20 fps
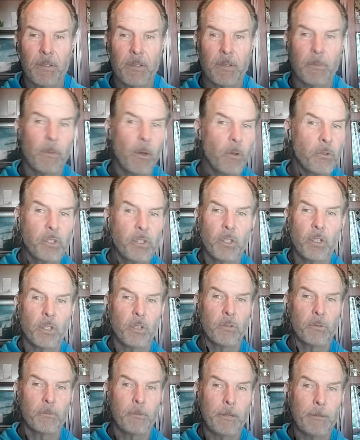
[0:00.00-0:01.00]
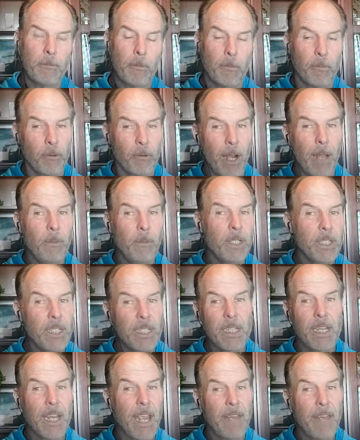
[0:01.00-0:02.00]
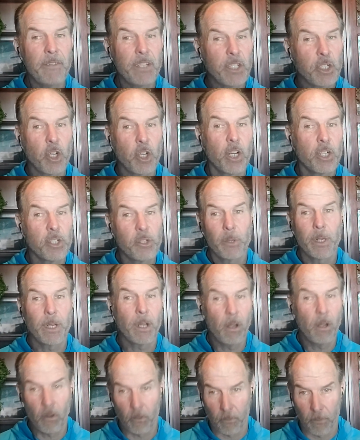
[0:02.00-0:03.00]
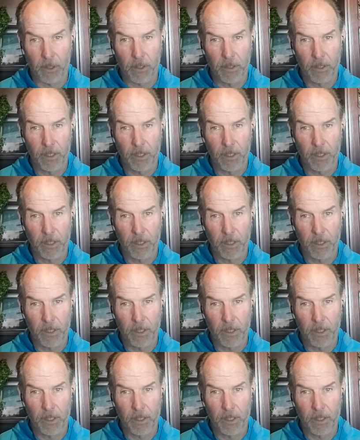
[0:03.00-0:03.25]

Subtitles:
most of those people probably didn't have a charger at home,